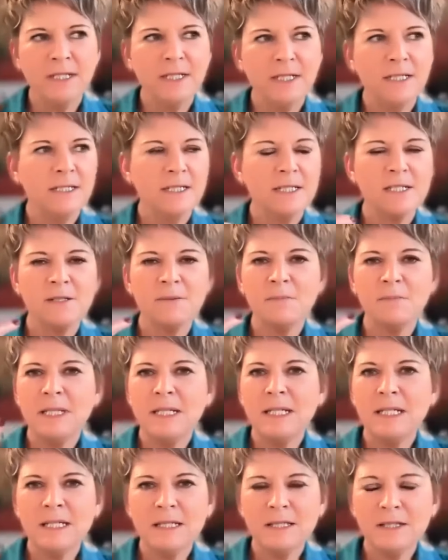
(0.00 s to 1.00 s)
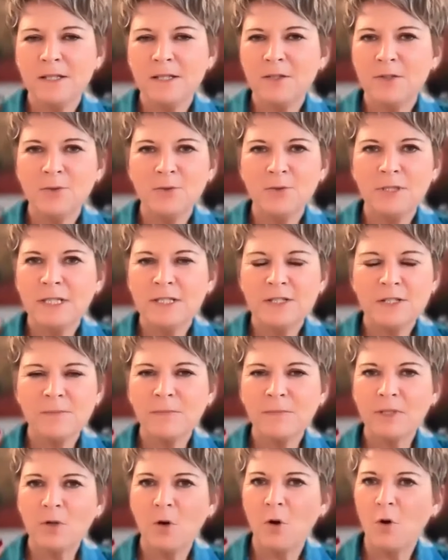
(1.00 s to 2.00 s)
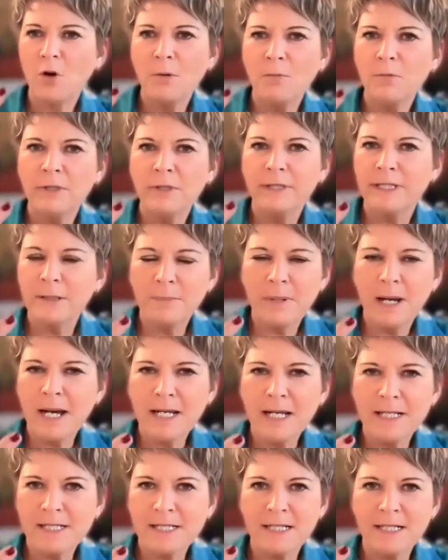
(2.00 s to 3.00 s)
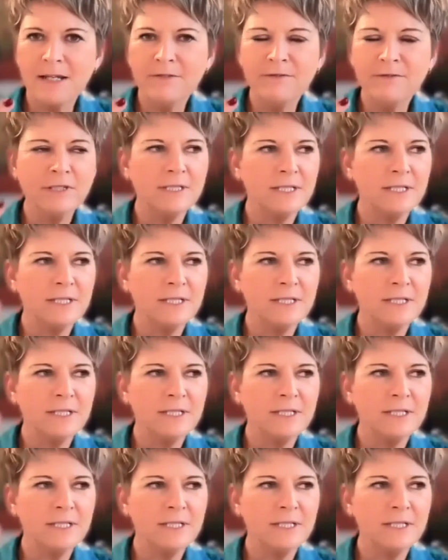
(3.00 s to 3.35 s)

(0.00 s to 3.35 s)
It doesn't mean that you did something horrible in a past life.